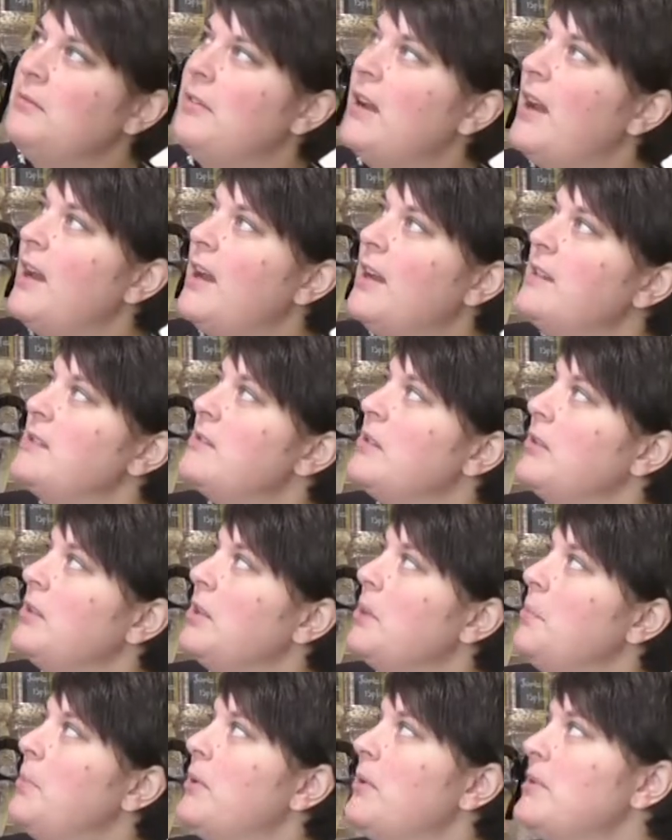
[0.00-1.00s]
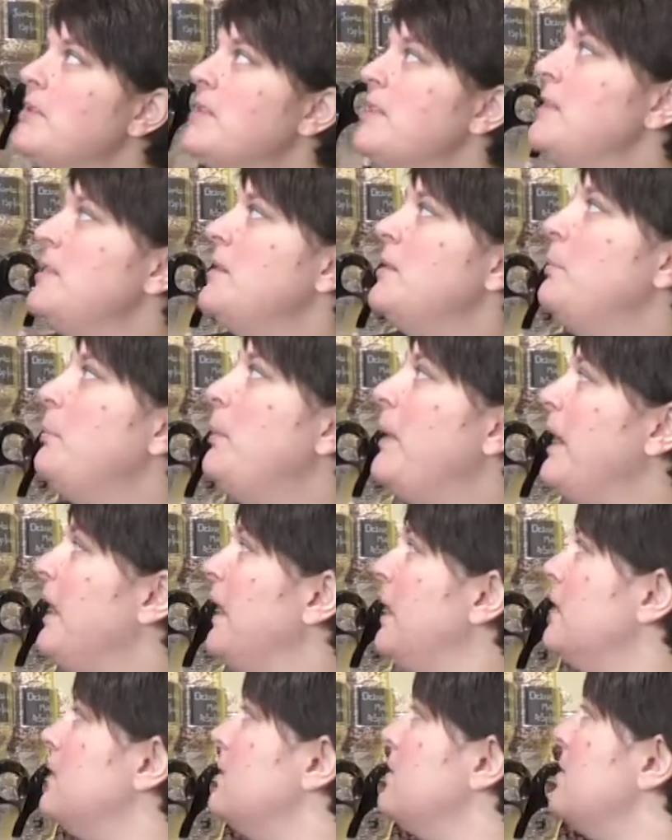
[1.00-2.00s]
rice, all your pulses and
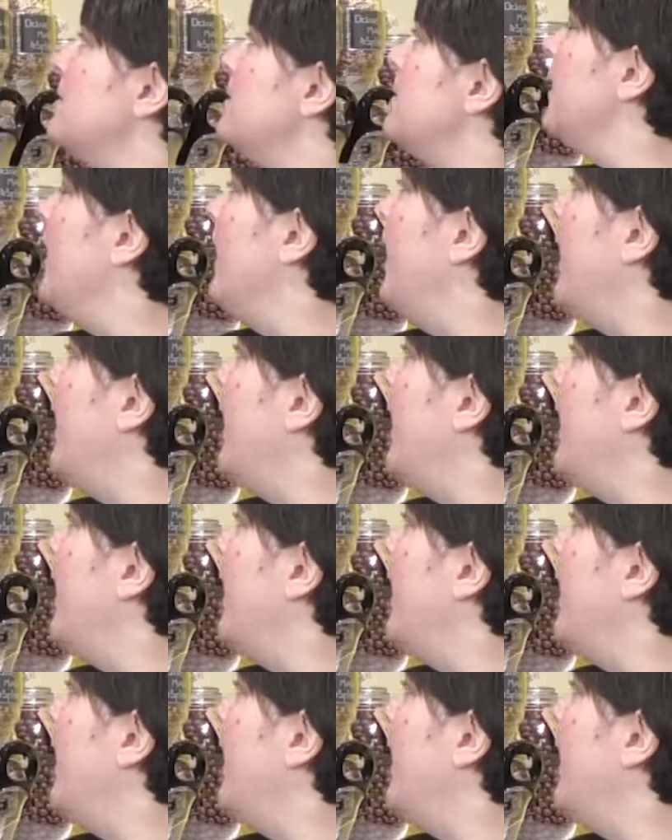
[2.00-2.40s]
beans,